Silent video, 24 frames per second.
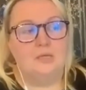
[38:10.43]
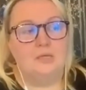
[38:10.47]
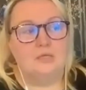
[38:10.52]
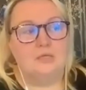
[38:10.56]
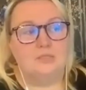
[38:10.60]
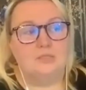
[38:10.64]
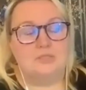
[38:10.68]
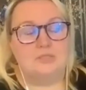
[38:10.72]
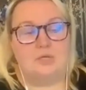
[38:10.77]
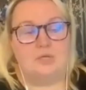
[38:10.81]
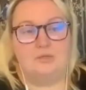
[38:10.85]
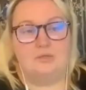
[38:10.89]

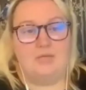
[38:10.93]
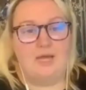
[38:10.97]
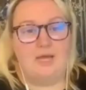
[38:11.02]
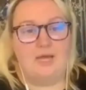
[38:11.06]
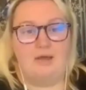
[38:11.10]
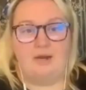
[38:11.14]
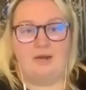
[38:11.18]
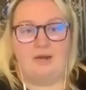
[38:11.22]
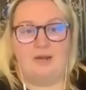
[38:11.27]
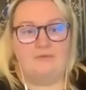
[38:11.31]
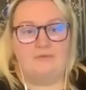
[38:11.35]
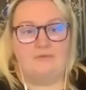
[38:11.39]
So,
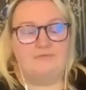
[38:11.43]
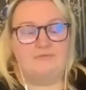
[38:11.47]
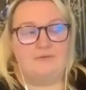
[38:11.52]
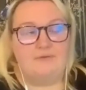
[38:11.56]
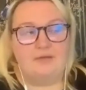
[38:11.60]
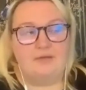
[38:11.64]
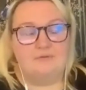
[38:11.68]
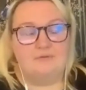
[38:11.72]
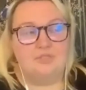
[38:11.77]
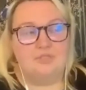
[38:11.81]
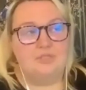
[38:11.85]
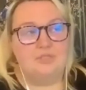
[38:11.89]
and I've
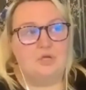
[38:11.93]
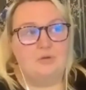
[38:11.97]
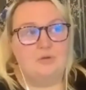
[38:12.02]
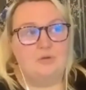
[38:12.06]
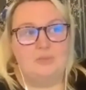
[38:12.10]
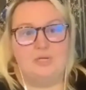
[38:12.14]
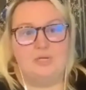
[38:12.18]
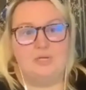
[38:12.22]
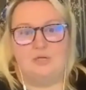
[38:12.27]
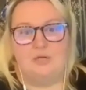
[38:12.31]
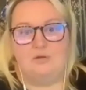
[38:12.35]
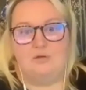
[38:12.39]
found so
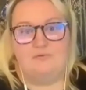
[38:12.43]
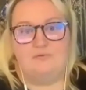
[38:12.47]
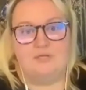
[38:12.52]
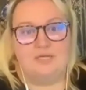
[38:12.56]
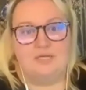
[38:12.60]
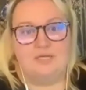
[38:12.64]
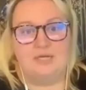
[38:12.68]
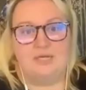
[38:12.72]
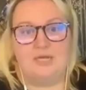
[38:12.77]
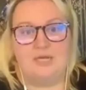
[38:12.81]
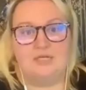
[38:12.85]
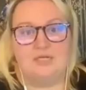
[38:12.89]
many lovely
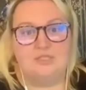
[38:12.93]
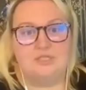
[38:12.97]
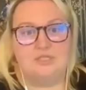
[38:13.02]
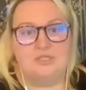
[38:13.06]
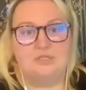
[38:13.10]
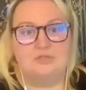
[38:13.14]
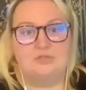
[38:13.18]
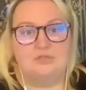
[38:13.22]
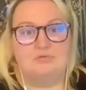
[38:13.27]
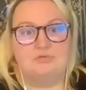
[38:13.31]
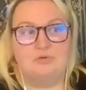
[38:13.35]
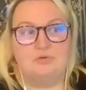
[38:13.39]

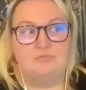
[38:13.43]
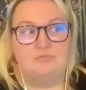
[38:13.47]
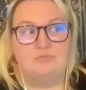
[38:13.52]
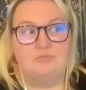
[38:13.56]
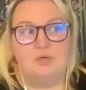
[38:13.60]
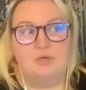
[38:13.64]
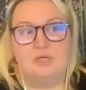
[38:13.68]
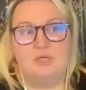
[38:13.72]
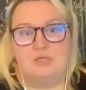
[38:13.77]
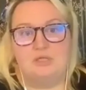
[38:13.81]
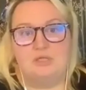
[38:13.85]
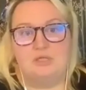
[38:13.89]
connections through
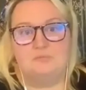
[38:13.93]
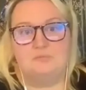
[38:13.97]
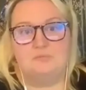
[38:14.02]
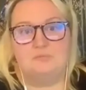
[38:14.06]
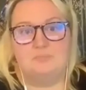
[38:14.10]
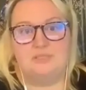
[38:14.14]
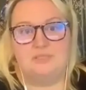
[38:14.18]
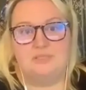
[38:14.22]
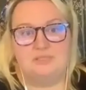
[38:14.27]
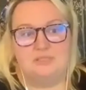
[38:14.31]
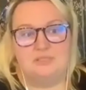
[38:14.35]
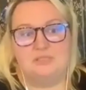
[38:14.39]
running this
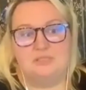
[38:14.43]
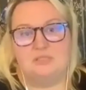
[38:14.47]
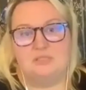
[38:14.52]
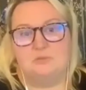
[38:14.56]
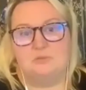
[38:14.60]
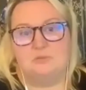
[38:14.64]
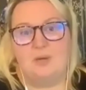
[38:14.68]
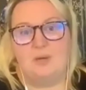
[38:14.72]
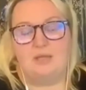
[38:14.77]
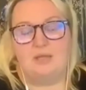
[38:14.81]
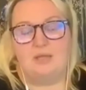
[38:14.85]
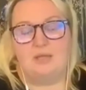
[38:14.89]
business as
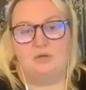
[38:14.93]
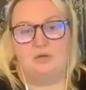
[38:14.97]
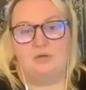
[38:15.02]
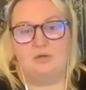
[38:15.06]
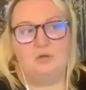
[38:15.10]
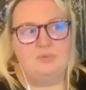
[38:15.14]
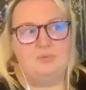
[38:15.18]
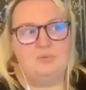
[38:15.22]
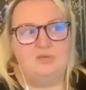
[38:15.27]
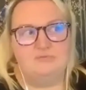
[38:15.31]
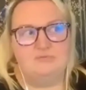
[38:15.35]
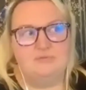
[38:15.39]
well. It
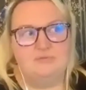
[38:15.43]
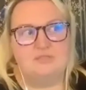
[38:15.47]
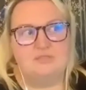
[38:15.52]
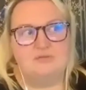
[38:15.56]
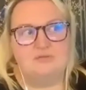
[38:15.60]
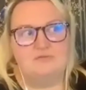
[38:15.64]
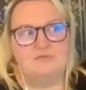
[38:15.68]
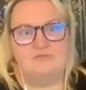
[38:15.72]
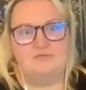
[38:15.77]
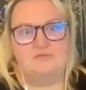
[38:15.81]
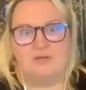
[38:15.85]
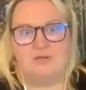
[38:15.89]
almost
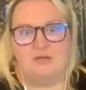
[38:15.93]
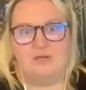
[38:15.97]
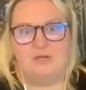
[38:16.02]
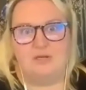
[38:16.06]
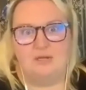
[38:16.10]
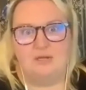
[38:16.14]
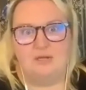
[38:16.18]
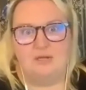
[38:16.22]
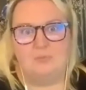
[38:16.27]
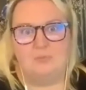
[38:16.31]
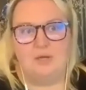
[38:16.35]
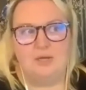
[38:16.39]
doesn't feel
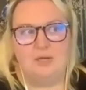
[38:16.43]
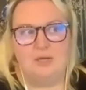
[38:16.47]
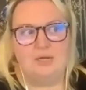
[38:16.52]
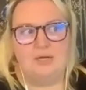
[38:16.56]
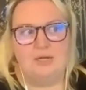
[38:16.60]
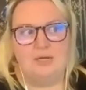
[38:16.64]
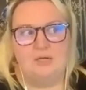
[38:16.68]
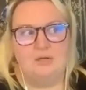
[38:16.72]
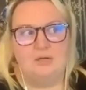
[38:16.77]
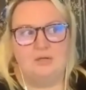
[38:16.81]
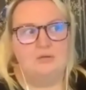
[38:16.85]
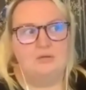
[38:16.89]
like work. And
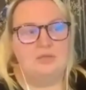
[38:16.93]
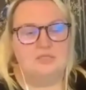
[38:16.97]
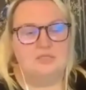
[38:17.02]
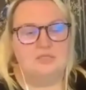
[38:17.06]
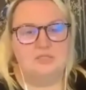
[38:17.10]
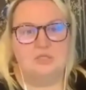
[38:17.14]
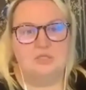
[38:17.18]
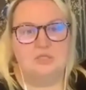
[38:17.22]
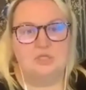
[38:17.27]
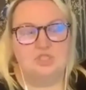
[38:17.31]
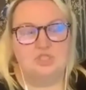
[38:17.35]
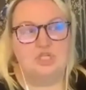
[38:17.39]
I know that's
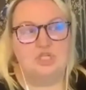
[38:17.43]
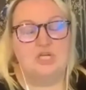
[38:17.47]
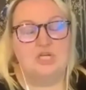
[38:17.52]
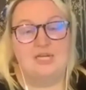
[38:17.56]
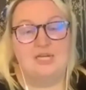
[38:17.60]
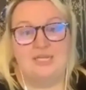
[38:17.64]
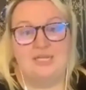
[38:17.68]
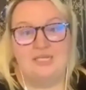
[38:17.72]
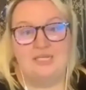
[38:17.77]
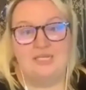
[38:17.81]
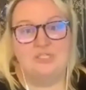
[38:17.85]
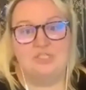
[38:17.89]
such a
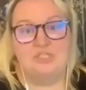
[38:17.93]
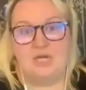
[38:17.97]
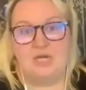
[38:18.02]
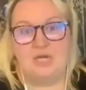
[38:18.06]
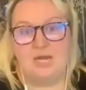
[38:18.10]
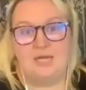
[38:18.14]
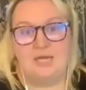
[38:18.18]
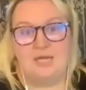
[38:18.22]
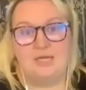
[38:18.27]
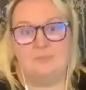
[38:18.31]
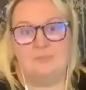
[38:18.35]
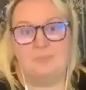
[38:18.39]

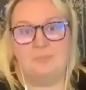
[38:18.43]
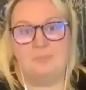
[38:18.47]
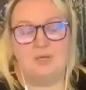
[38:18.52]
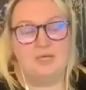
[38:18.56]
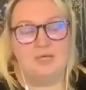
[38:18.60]
cliche, but